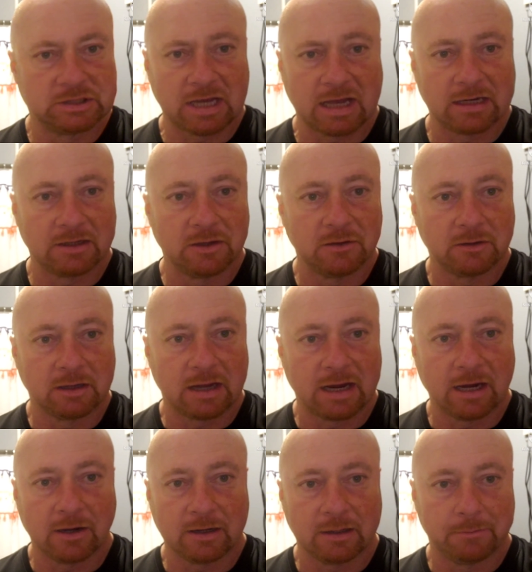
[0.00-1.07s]
Chattanooga
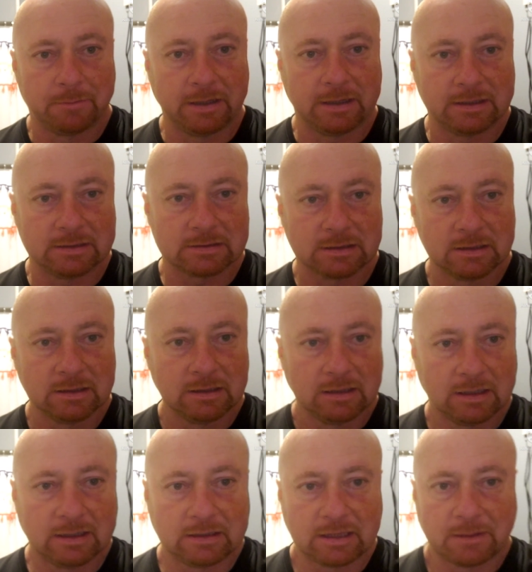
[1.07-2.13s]
area bees,
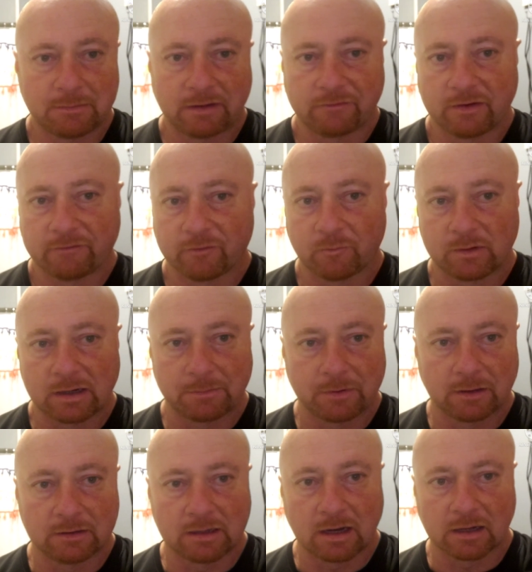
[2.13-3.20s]
anytime I've ever went up
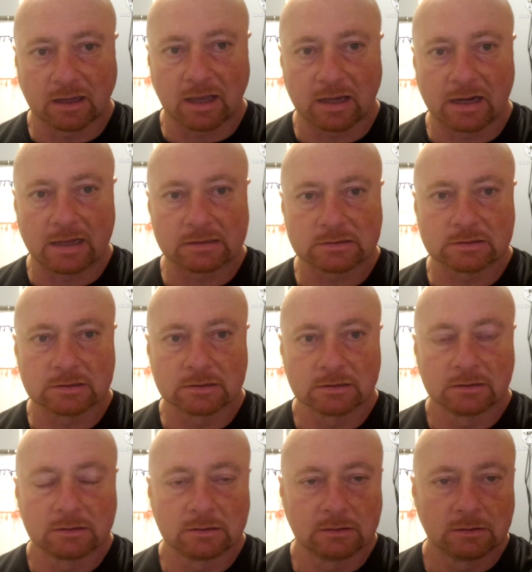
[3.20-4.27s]
there and done cutouts
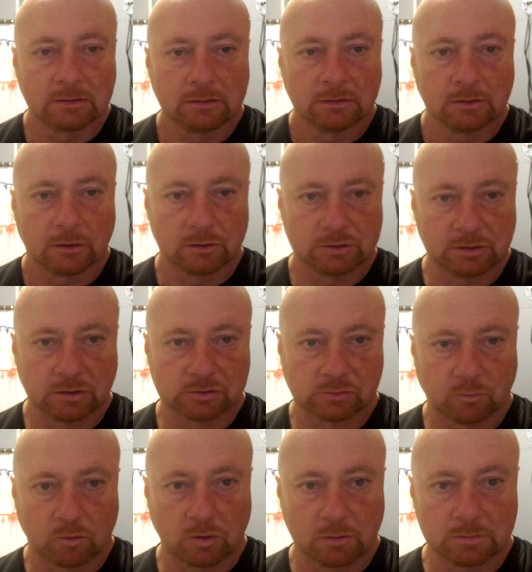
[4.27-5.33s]
or shook
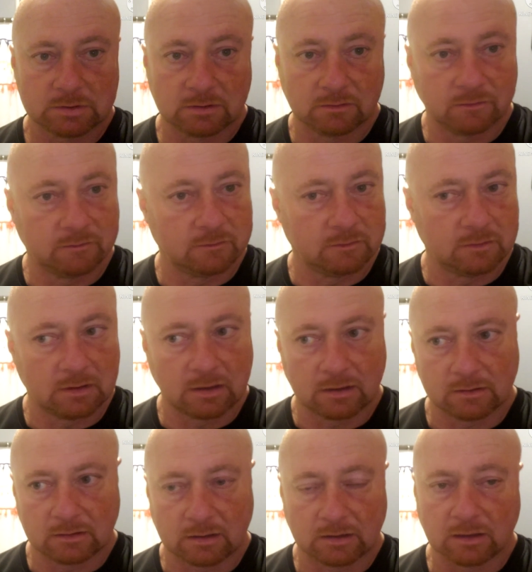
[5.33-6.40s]
swarms,
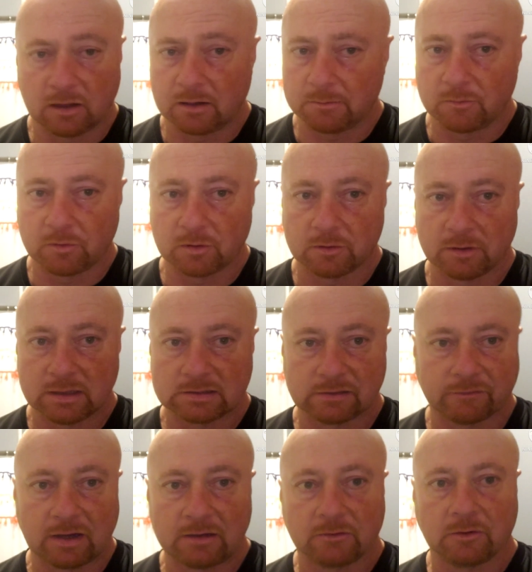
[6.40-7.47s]
a lot more
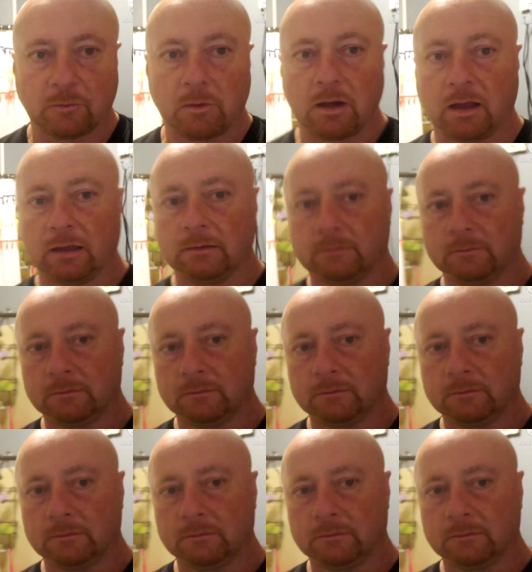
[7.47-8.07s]
aggressive. I don't know why.